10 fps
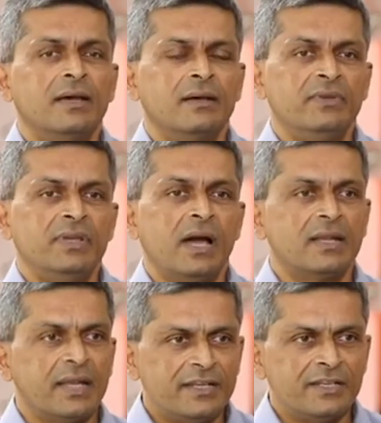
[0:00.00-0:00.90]
Uh, we
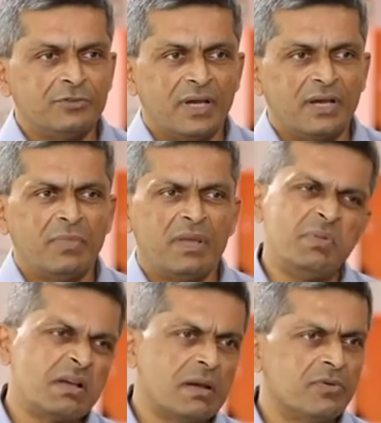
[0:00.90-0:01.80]
are likely to have
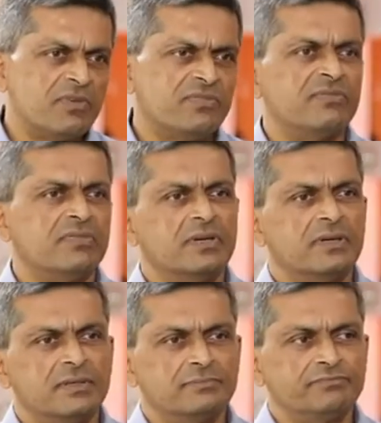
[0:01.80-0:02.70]
maybe a couple of,
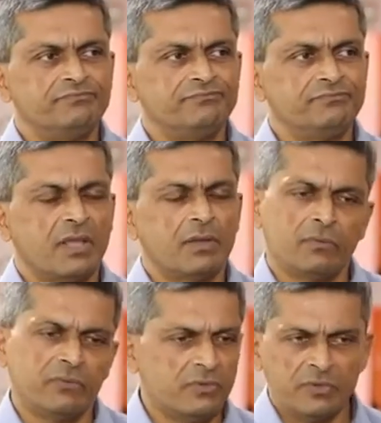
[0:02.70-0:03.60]
um, you
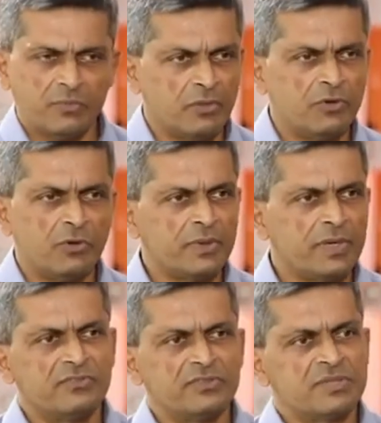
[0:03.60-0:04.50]
know, we will probably
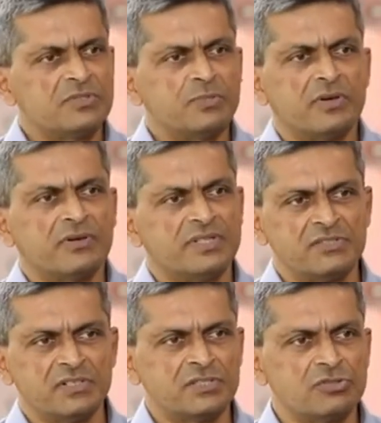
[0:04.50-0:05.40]
open up for some spot
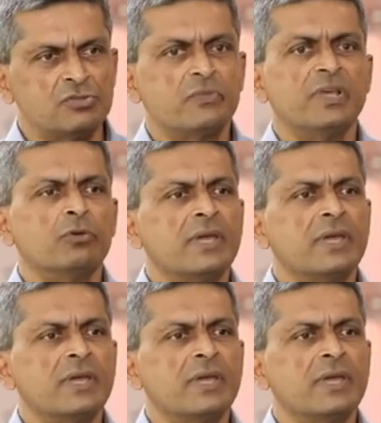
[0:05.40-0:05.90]
registrations. So, we are